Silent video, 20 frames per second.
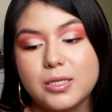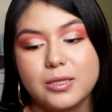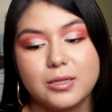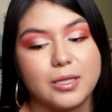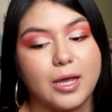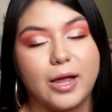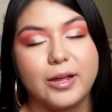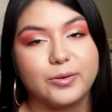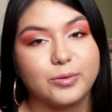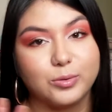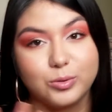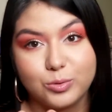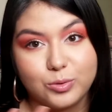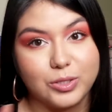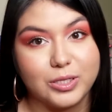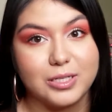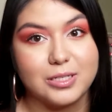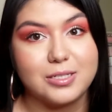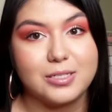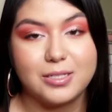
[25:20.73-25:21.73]
I don't do
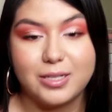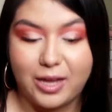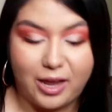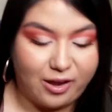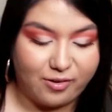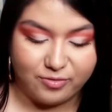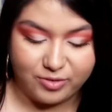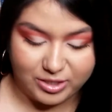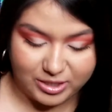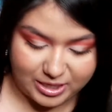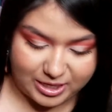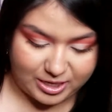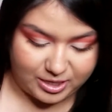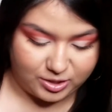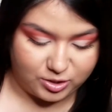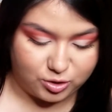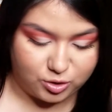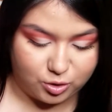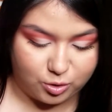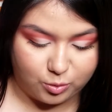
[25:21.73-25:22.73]
this every day,
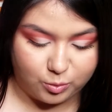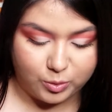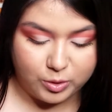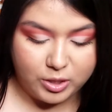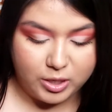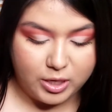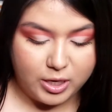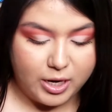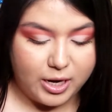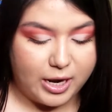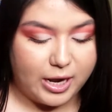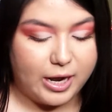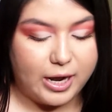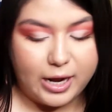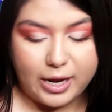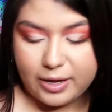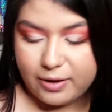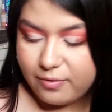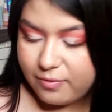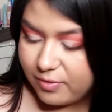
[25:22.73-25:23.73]
so
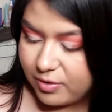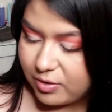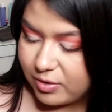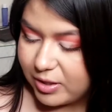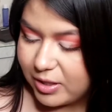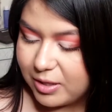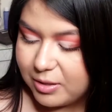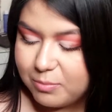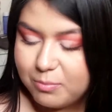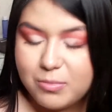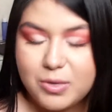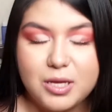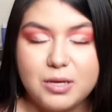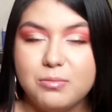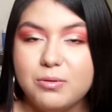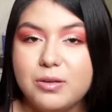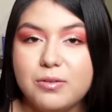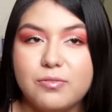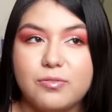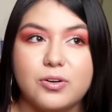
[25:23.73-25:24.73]
I feel like
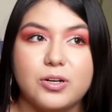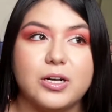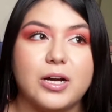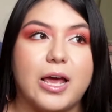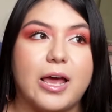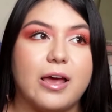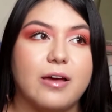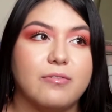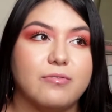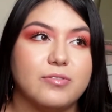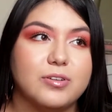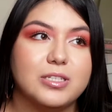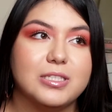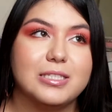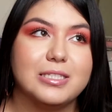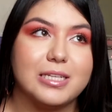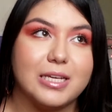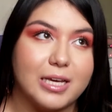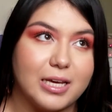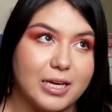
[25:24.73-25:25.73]
maybe for an
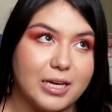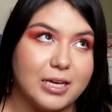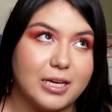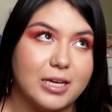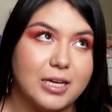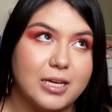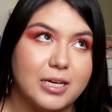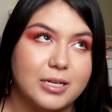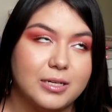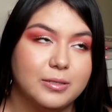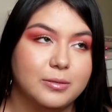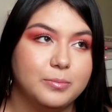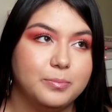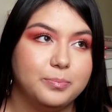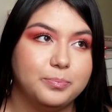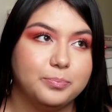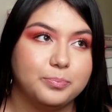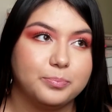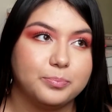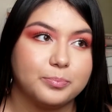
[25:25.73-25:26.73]
everyday
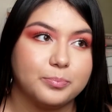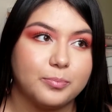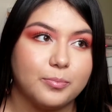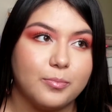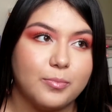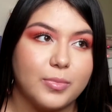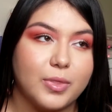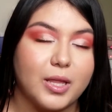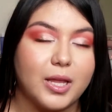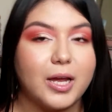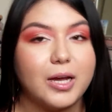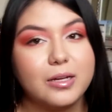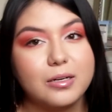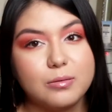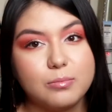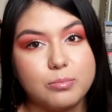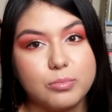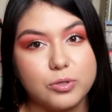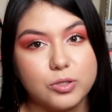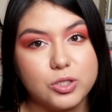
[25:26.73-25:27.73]
kind
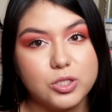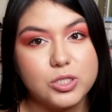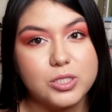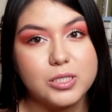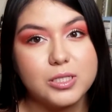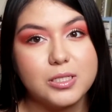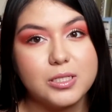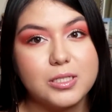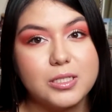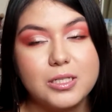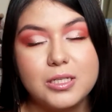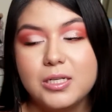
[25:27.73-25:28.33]
of person